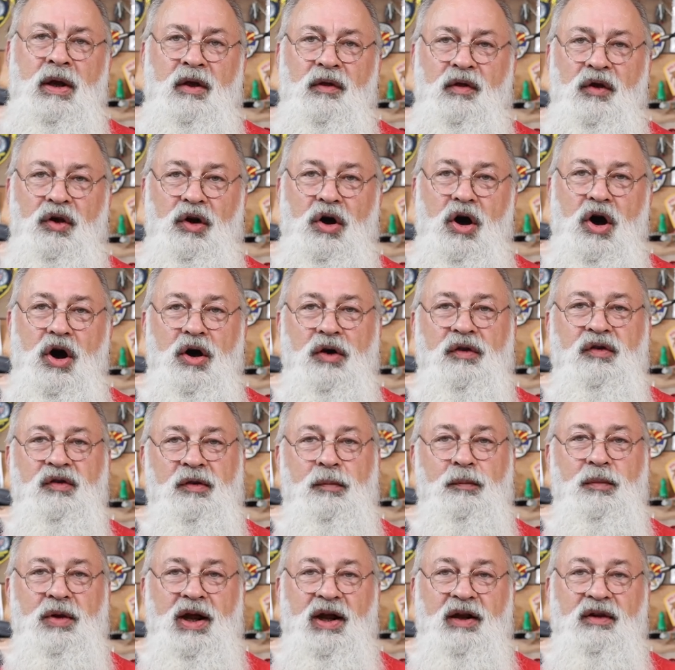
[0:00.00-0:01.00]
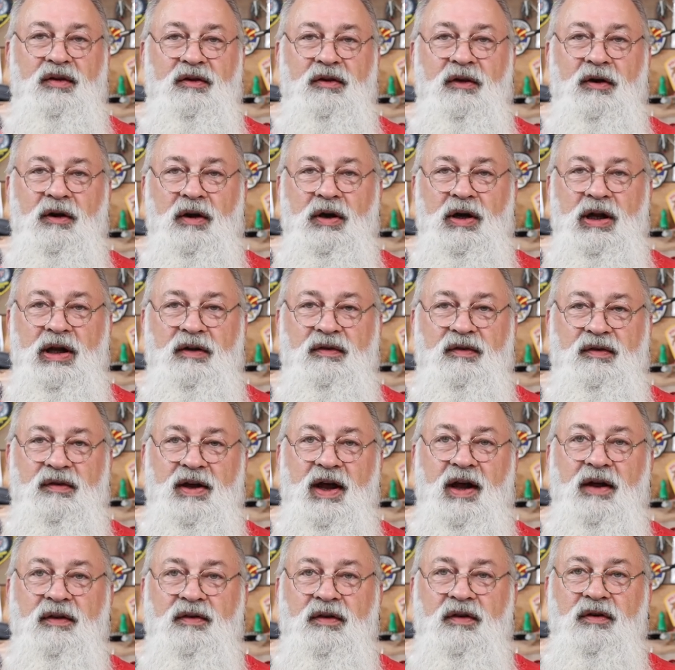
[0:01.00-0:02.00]
there are some lakes here in East
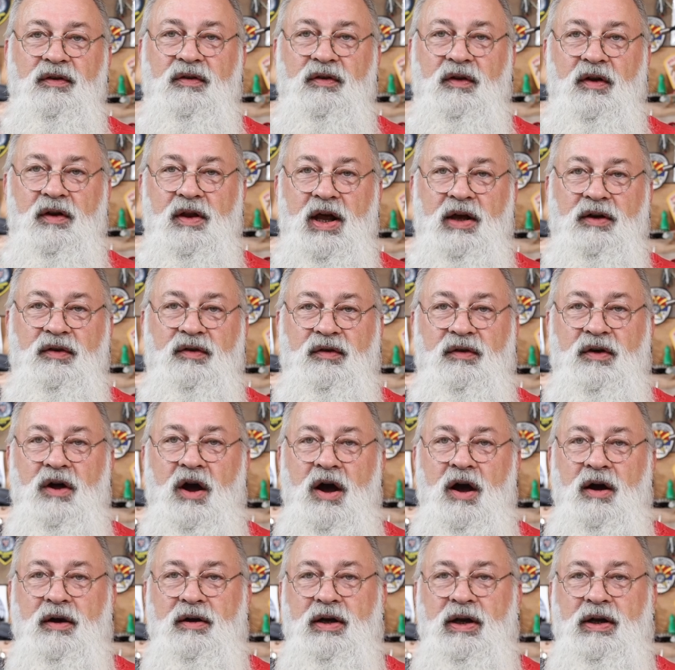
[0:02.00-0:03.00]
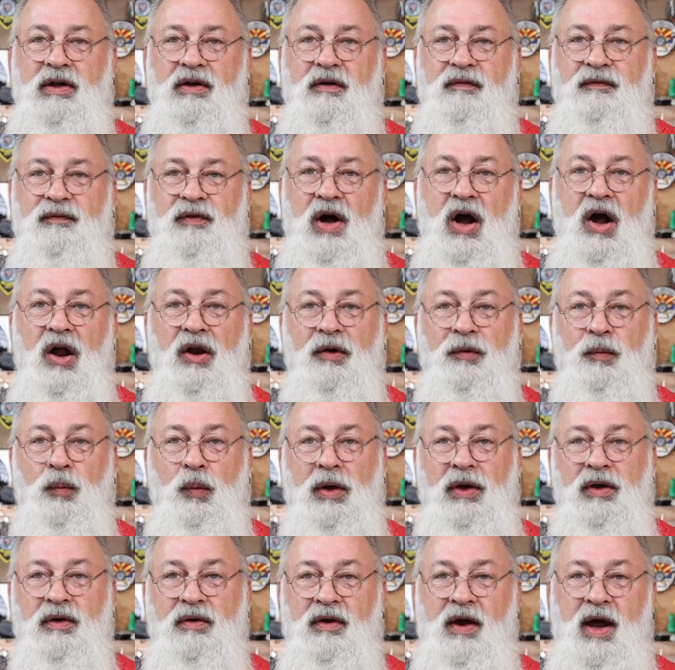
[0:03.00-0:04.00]
Texas that they stock in the fall and
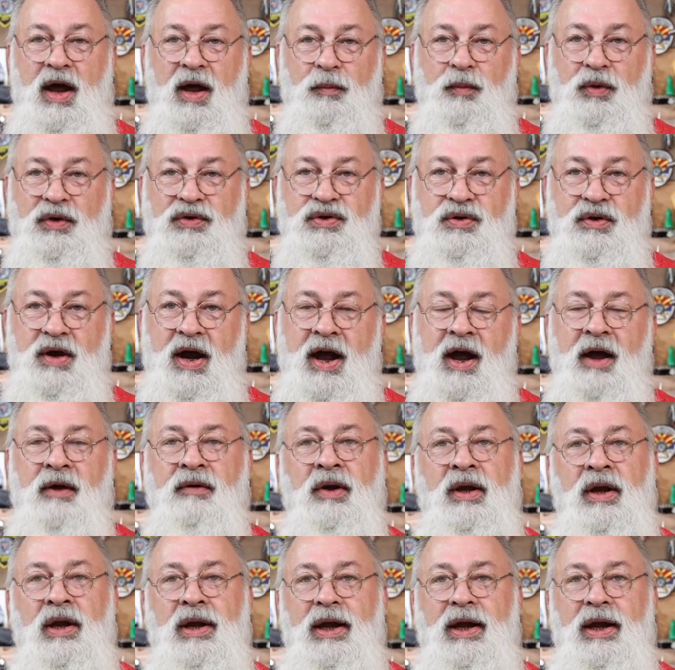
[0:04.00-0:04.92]
winter time with trout,